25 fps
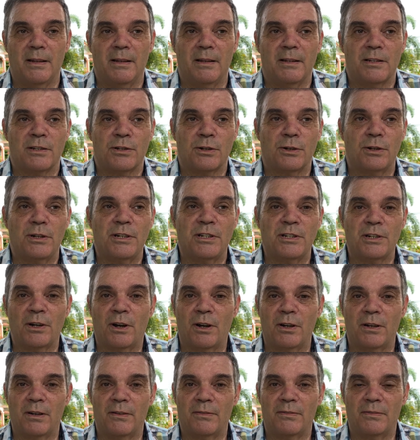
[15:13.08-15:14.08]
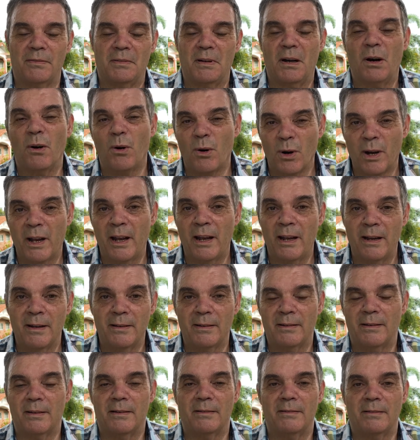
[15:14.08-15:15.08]
So he sort of, okay,
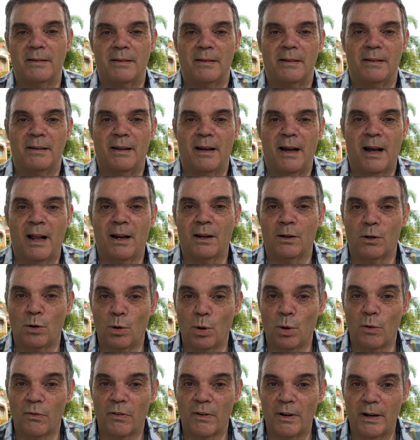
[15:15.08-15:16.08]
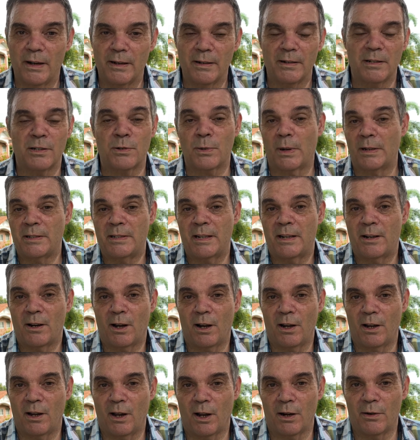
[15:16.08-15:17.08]
I'll go for it. So I did
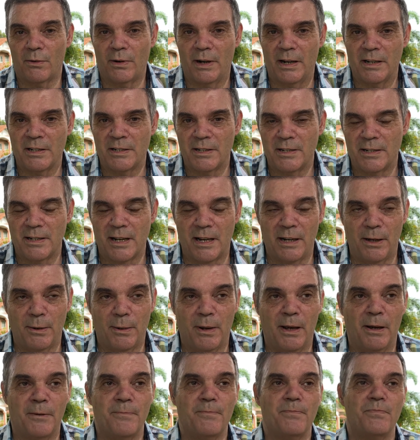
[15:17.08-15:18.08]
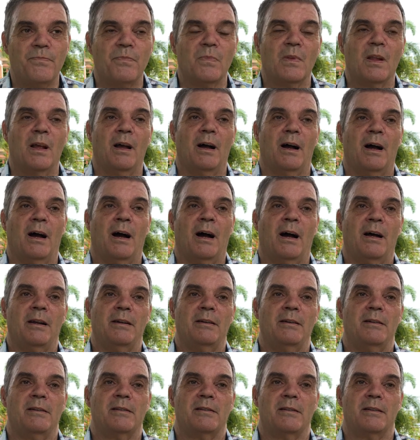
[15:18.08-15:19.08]
all the alterations anyway,
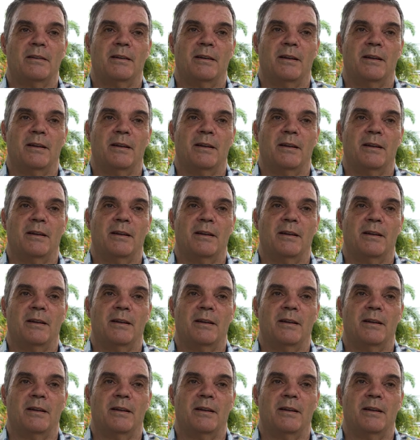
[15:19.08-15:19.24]
and